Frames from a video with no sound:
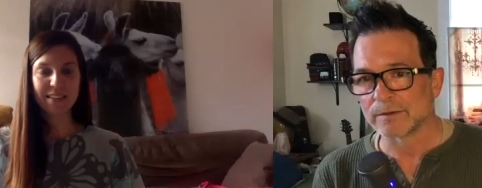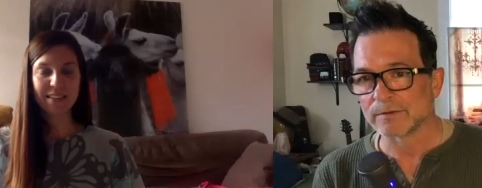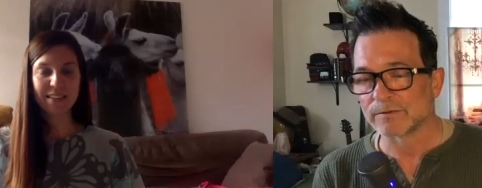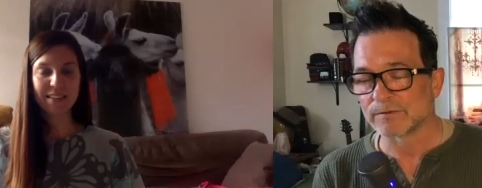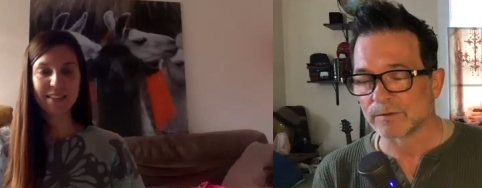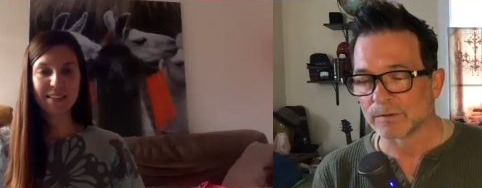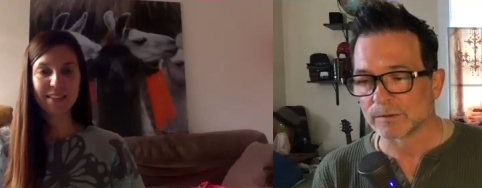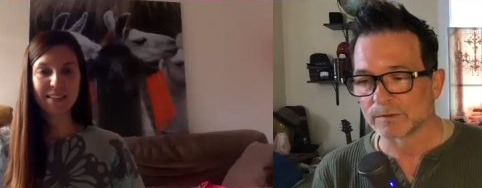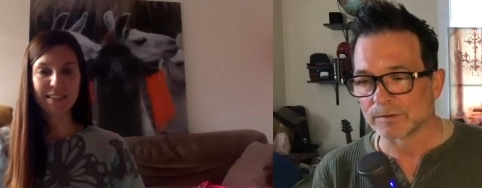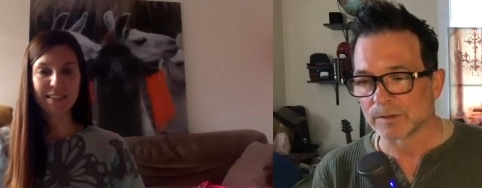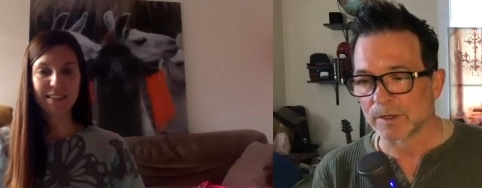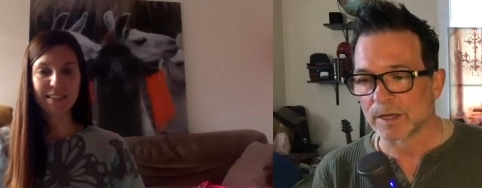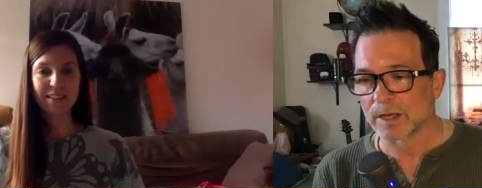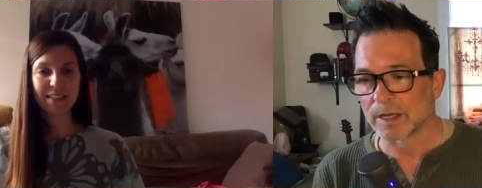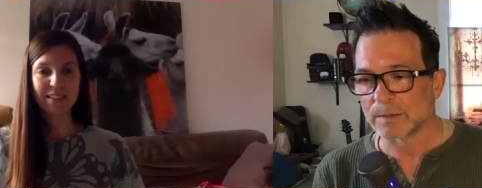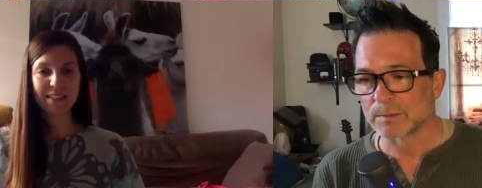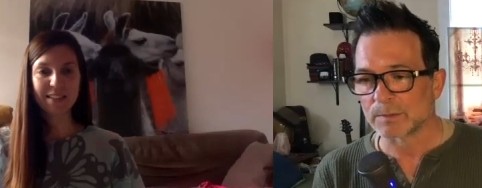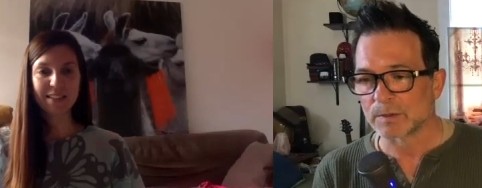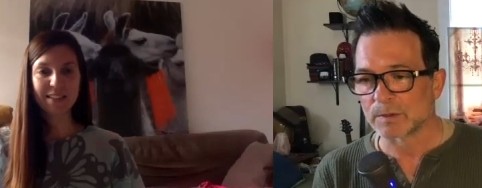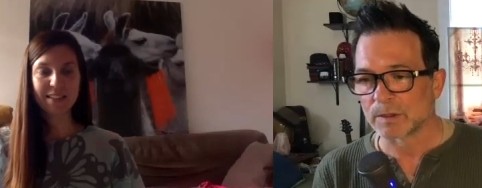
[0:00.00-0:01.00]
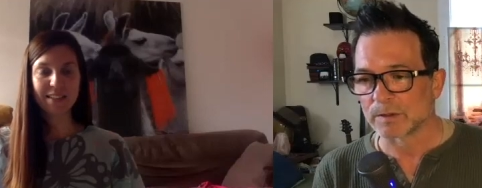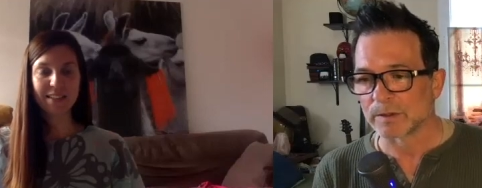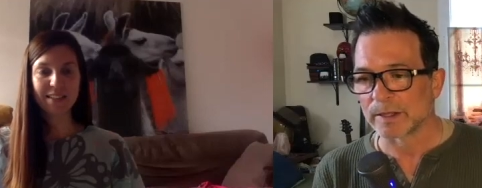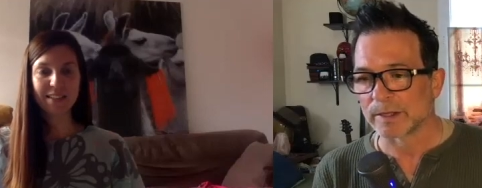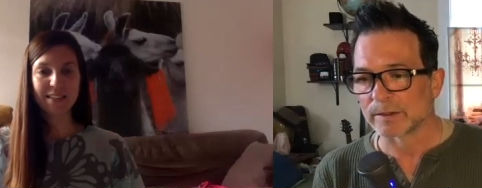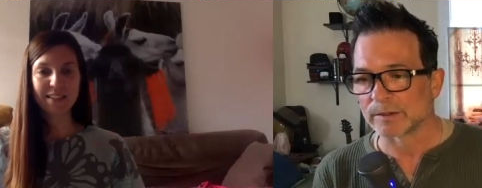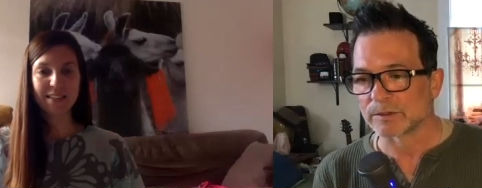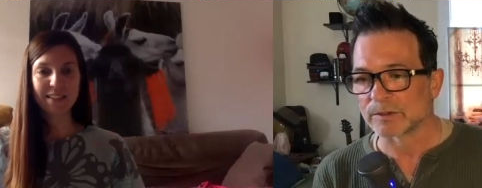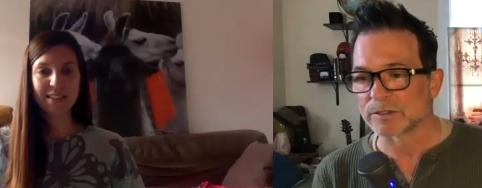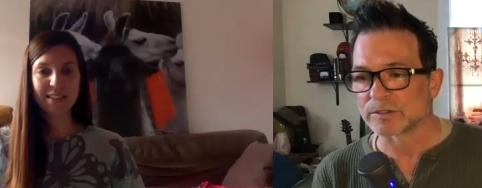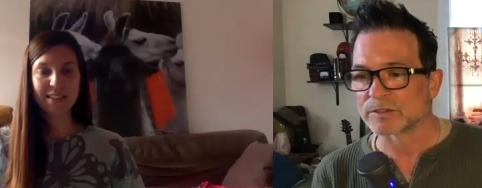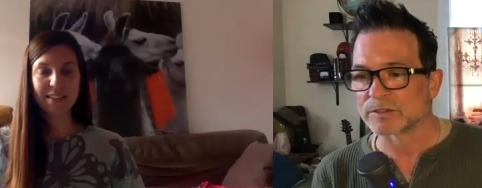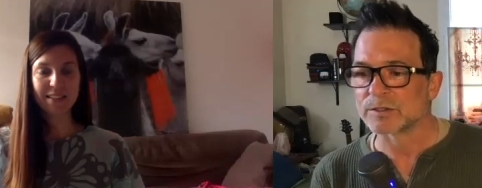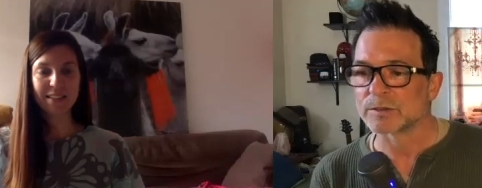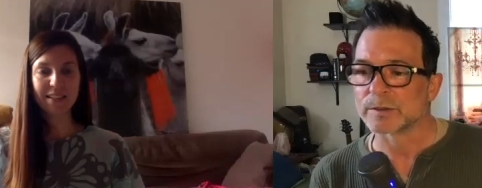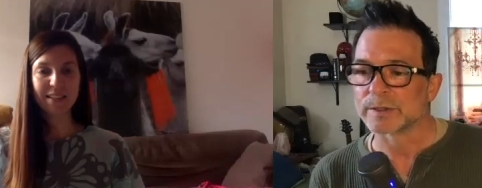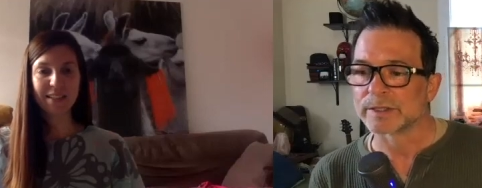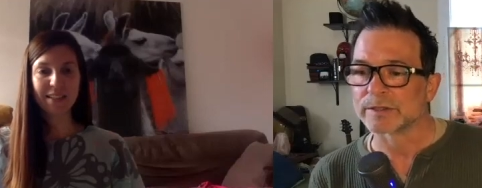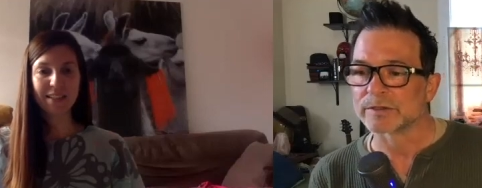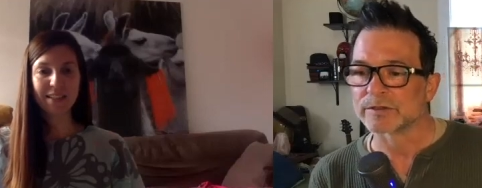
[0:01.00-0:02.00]
Speaker 1: full time, or are they just doing
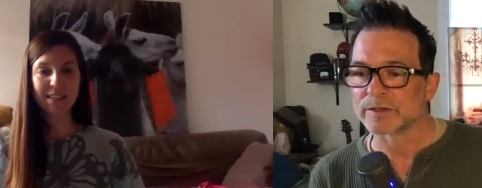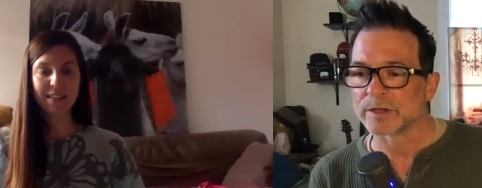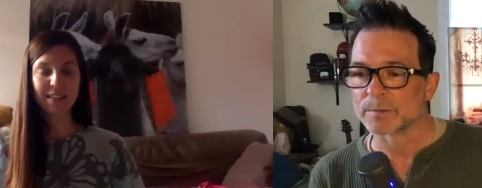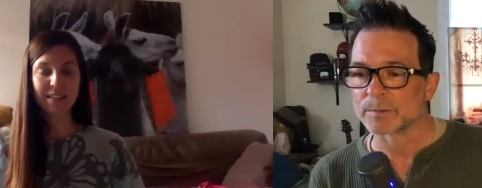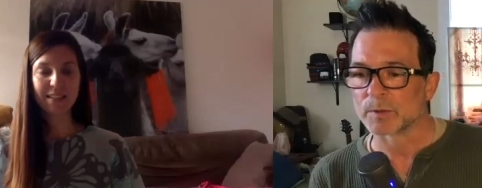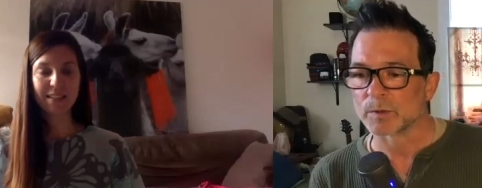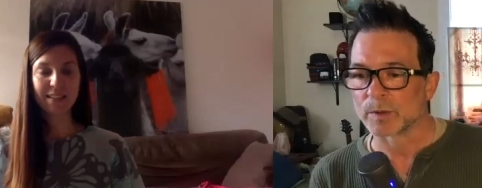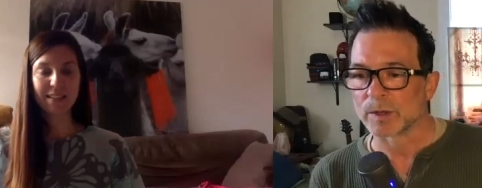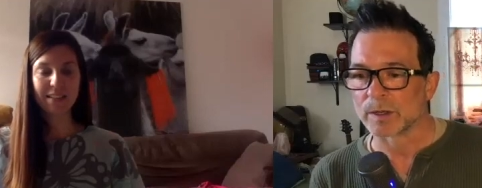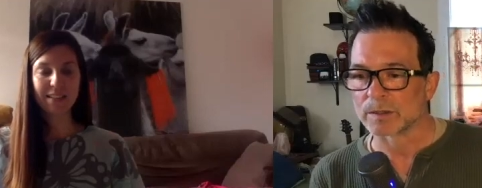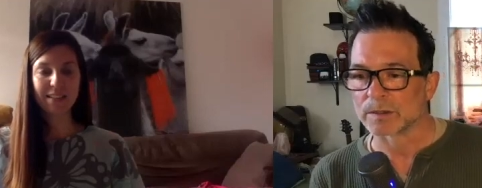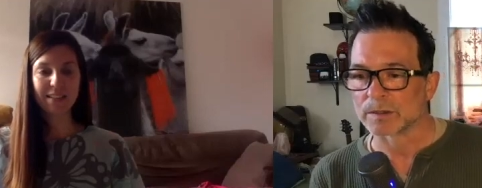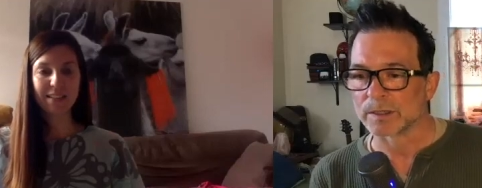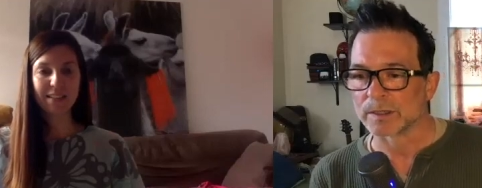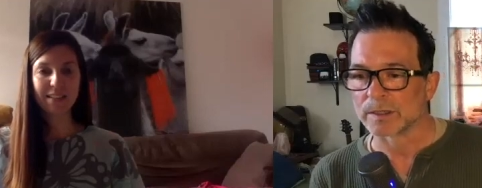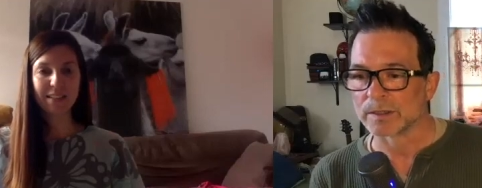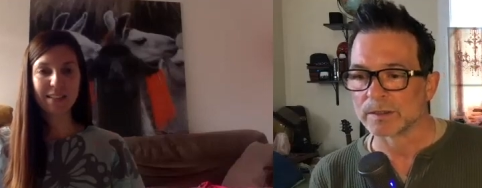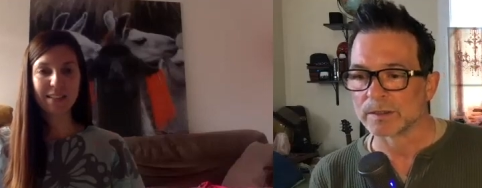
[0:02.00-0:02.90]
it temporarily?